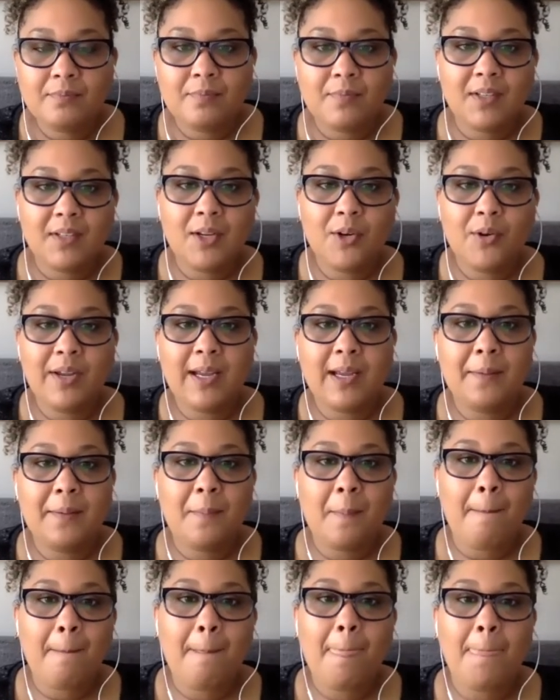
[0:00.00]
okay,
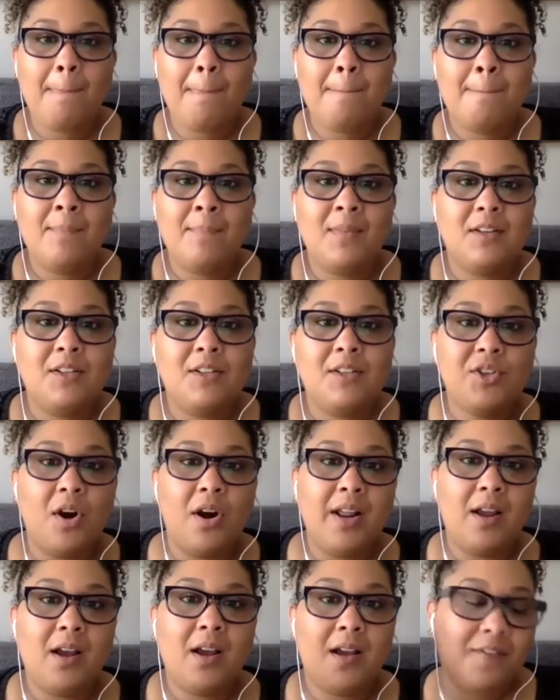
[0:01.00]

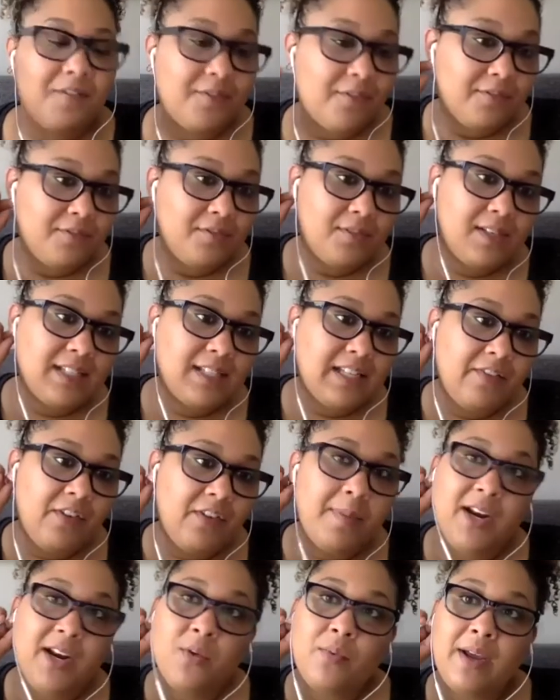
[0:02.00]
starting off. Is
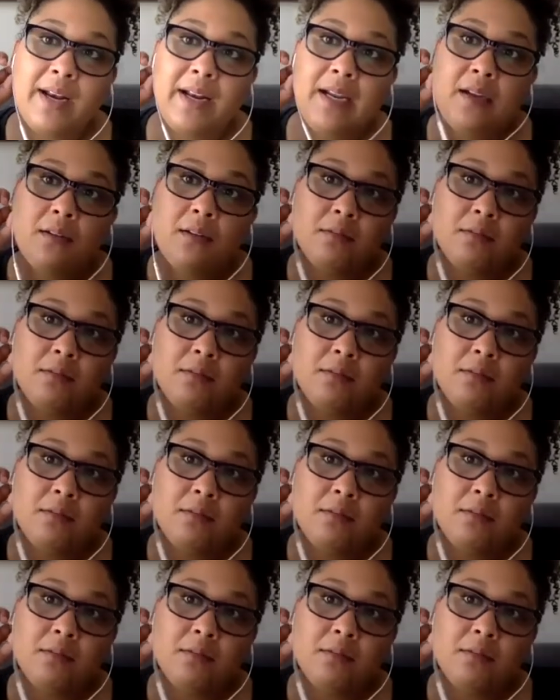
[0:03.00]
everybody ready?